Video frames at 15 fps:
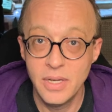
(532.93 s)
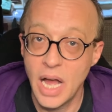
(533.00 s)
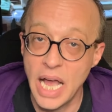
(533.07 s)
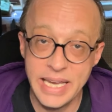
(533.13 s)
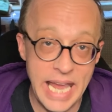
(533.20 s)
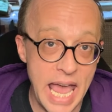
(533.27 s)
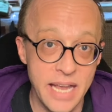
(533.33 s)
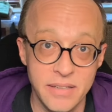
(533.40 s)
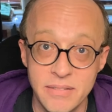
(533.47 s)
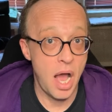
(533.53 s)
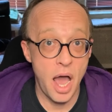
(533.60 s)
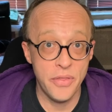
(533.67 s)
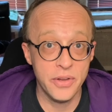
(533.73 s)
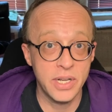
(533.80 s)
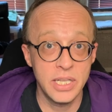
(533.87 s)
Again,
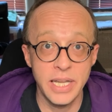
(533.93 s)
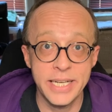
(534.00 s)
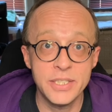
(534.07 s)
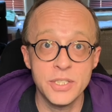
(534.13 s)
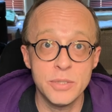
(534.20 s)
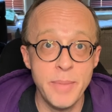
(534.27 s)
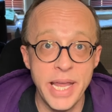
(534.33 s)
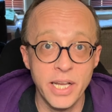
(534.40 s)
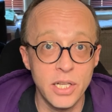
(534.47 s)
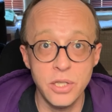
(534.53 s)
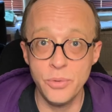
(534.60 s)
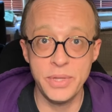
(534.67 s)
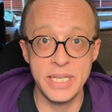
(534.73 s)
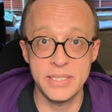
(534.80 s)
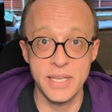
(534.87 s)
other collectors may
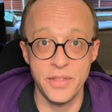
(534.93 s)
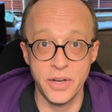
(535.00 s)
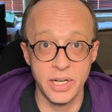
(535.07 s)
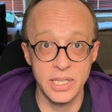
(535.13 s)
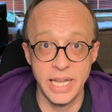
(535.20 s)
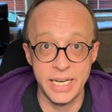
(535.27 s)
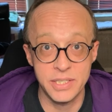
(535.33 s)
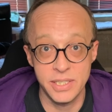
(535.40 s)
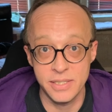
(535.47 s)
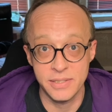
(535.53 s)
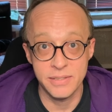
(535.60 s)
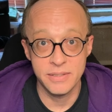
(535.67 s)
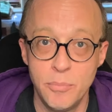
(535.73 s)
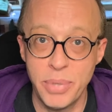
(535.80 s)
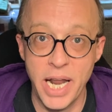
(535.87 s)
include these in their
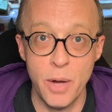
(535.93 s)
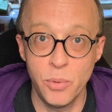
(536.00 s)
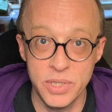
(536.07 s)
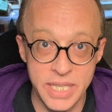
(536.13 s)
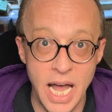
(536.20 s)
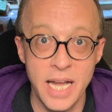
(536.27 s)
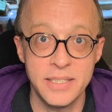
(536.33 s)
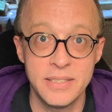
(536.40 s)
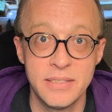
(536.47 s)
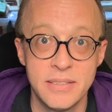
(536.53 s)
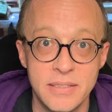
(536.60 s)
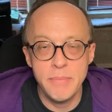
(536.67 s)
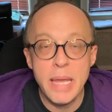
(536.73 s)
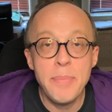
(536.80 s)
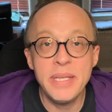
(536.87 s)
collections, but I will not.
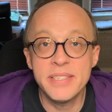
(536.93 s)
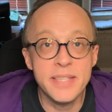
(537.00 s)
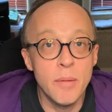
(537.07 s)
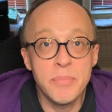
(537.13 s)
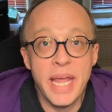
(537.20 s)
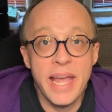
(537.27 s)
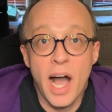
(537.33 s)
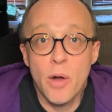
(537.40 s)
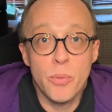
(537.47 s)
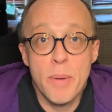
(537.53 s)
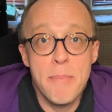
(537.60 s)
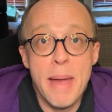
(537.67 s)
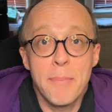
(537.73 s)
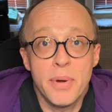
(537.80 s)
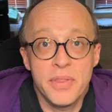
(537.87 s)
Maybe someday I'll
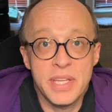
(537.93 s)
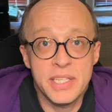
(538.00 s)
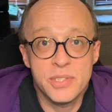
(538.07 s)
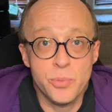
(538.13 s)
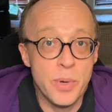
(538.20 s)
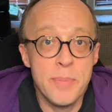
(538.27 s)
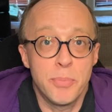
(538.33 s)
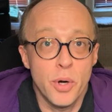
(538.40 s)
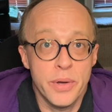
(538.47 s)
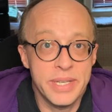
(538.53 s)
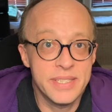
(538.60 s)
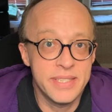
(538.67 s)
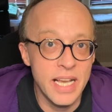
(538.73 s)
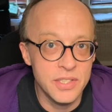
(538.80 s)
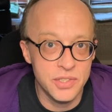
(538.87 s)
remember these repro
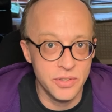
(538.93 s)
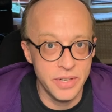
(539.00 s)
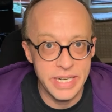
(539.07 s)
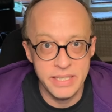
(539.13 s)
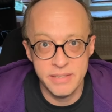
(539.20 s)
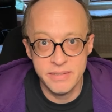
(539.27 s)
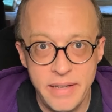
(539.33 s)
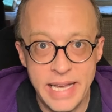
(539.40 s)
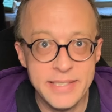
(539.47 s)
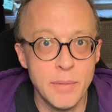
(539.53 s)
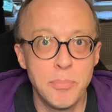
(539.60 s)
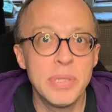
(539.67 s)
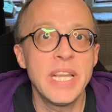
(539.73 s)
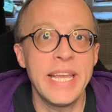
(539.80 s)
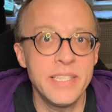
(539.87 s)
accessories as a
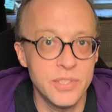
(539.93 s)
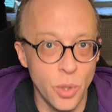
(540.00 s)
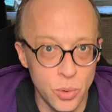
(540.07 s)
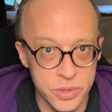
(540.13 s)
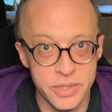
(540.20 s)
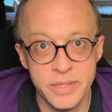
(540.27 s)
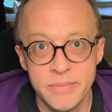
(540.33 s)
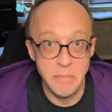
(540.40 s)
placeholder.